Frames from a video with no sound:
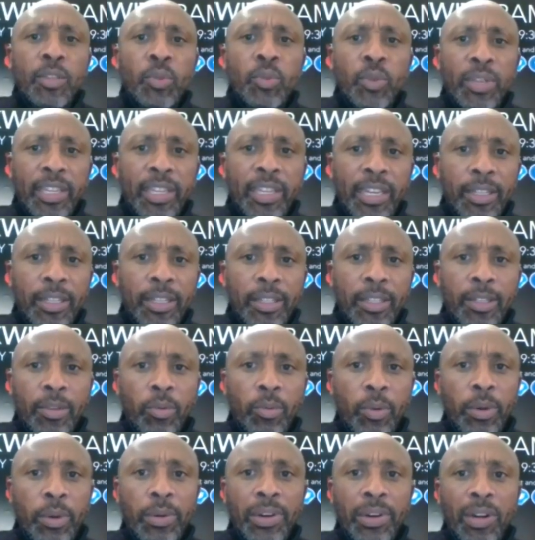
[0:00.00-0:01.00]
weekend
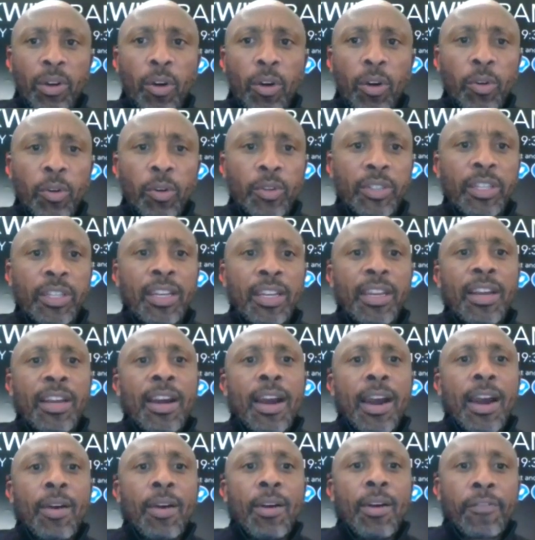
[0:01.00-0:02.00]
we will host
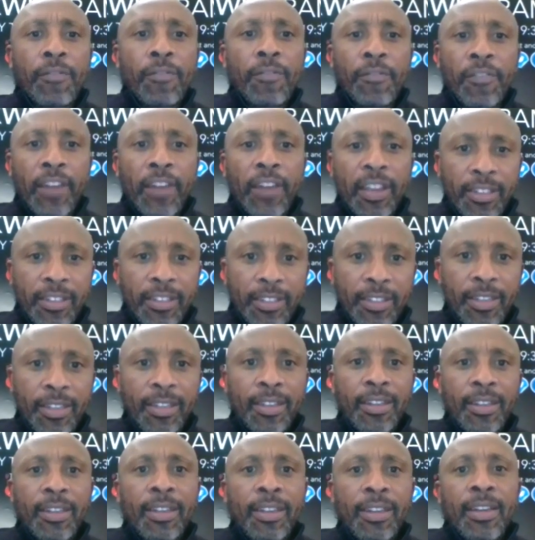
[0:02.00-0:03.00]
our first
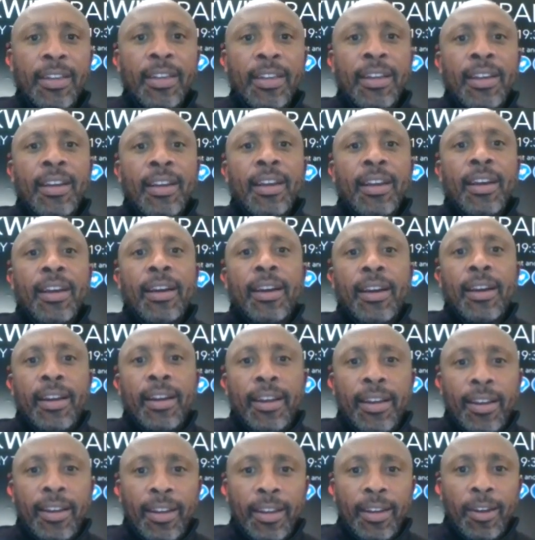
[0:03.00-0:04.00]

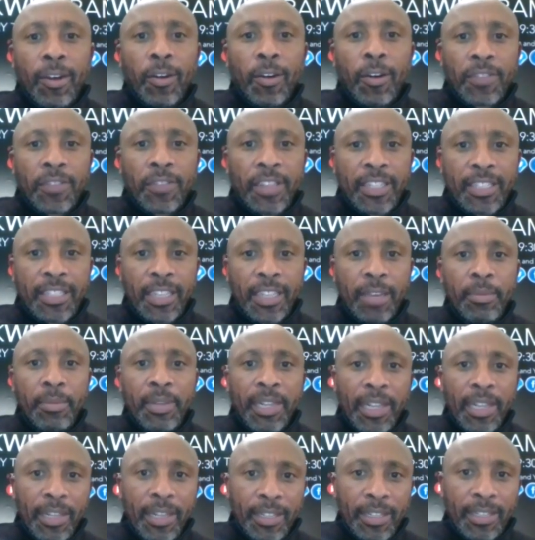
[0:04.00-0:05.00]
of the
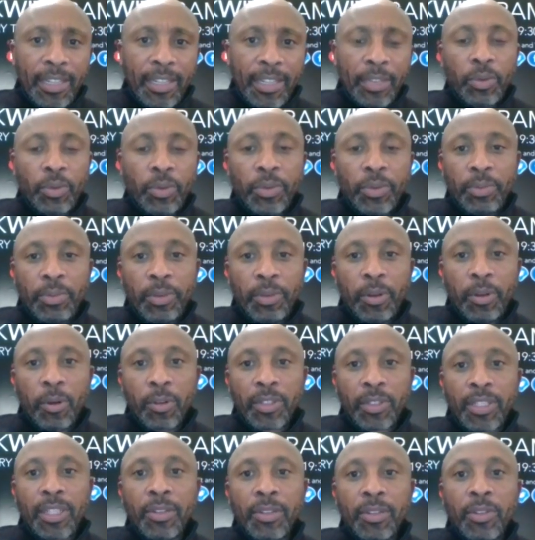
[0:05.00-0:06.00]
seminars that we will be
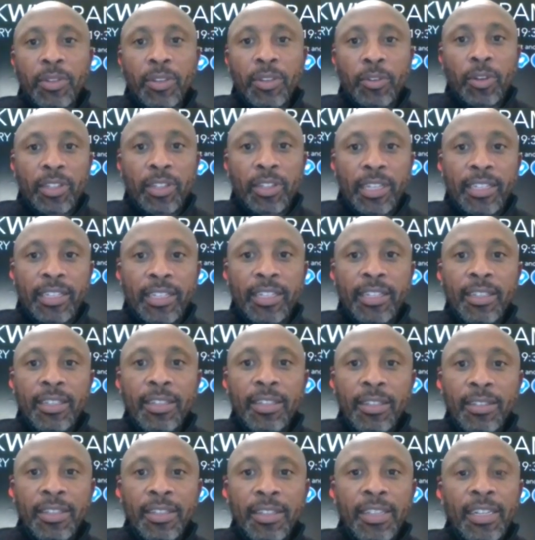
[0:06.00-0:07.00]
hosting with Dr.
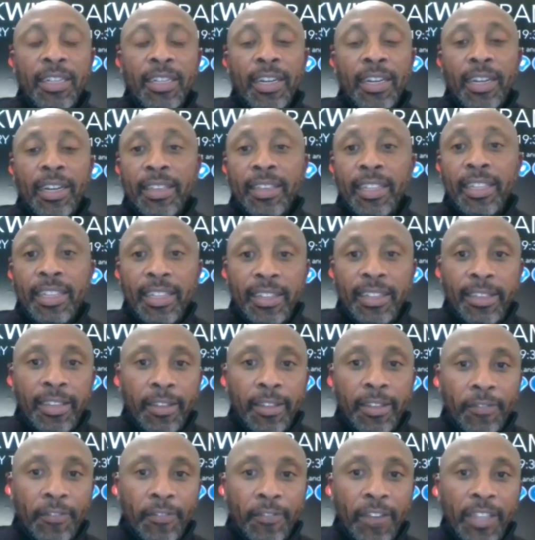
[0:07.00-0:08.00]
T. And then
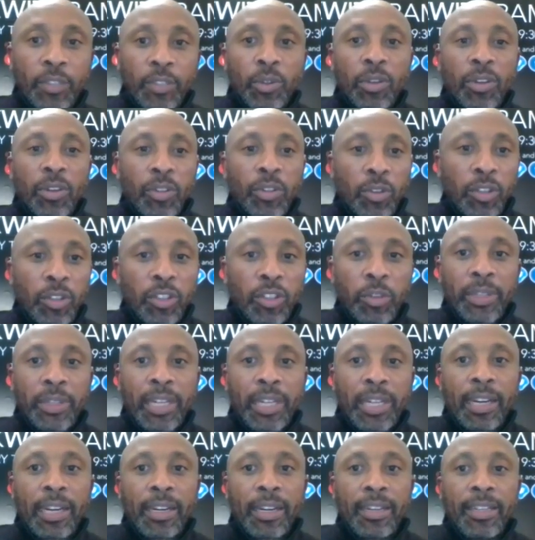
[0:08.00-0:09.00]
the first one was going to be
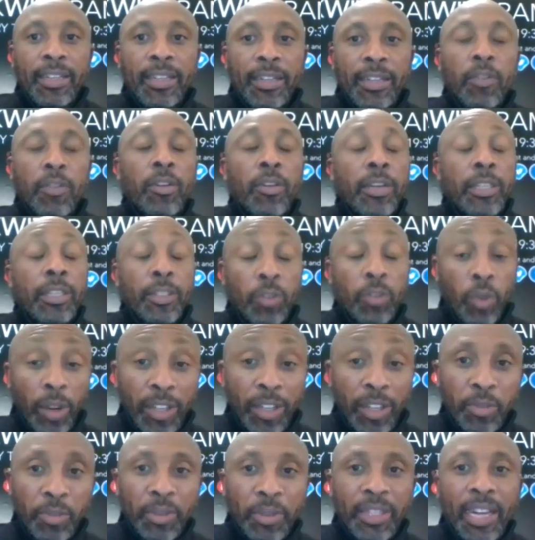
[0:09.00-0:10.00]
titled, or is
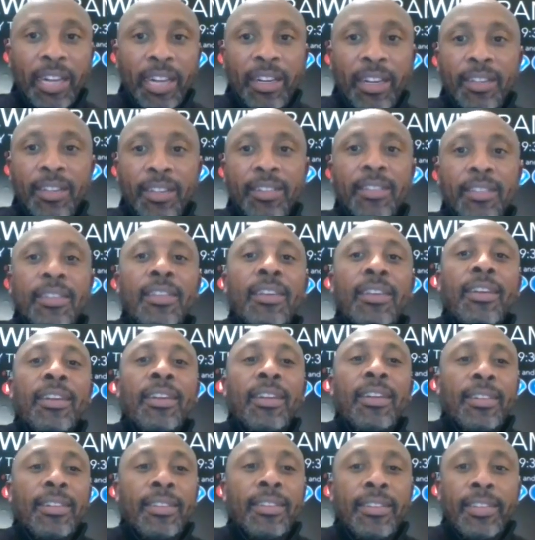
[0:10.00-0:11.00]
going to be titled,
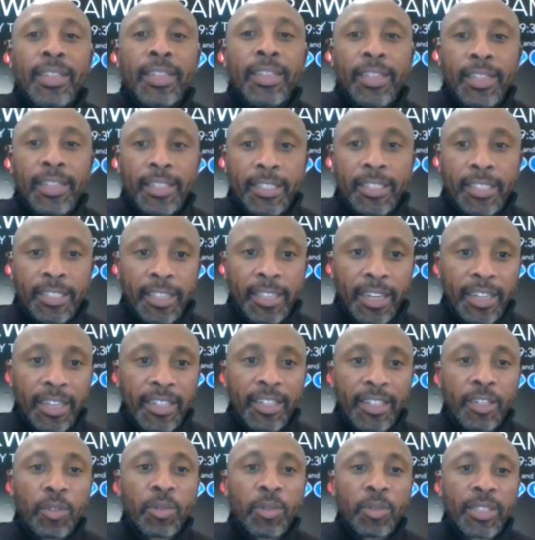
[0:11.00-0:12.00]
The
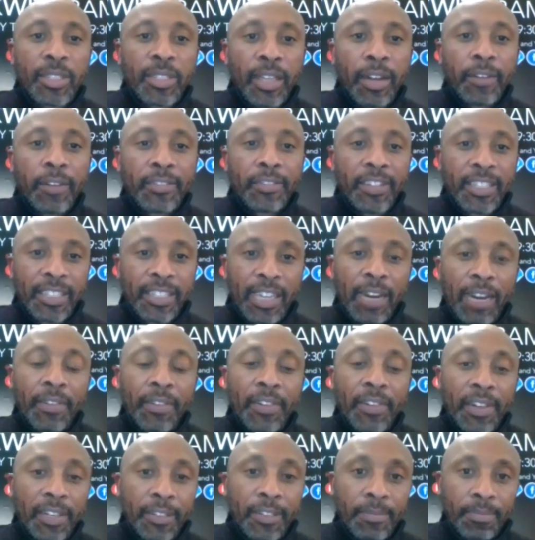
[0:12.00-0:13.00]
Journey to Self-Discovery.